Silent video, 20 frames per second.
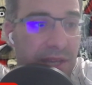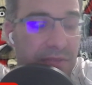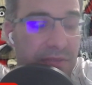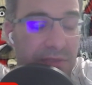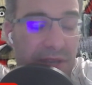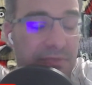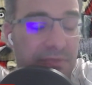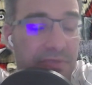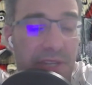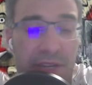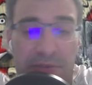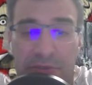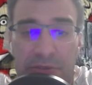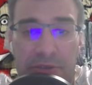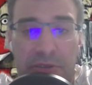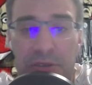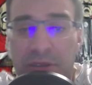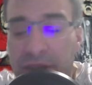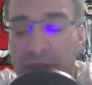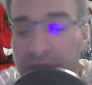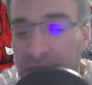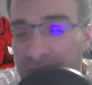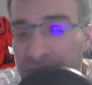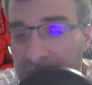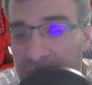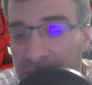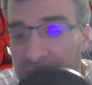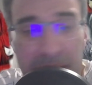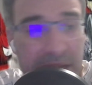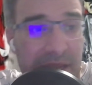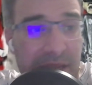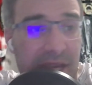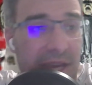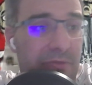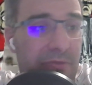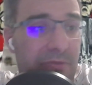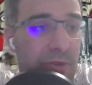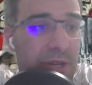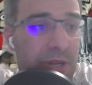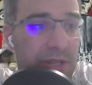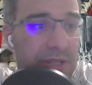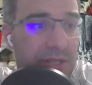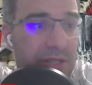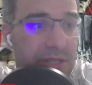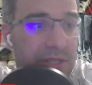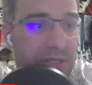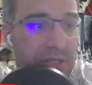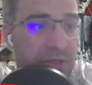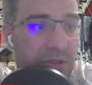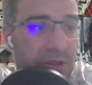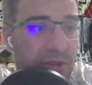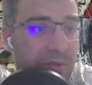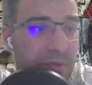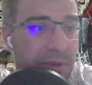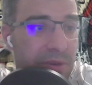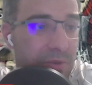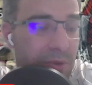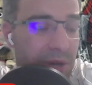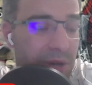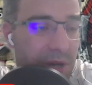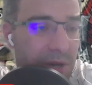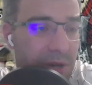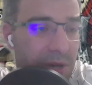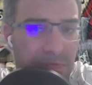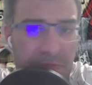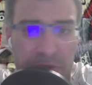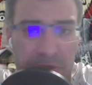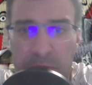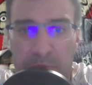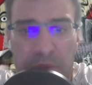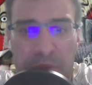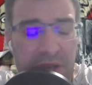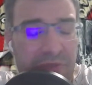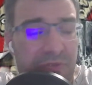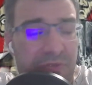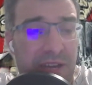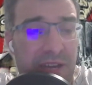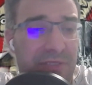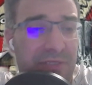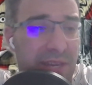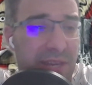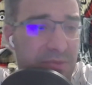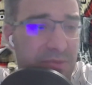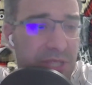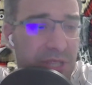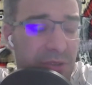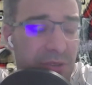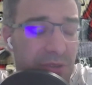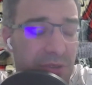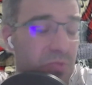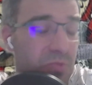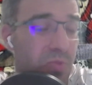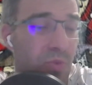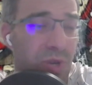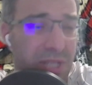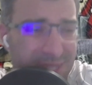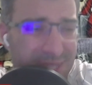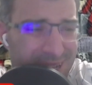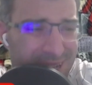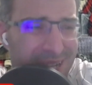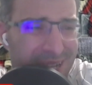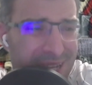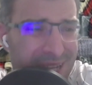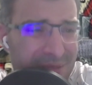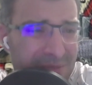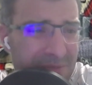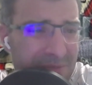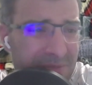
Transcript: I've never in my life witnessed a tournament where you play a 5-game series one time.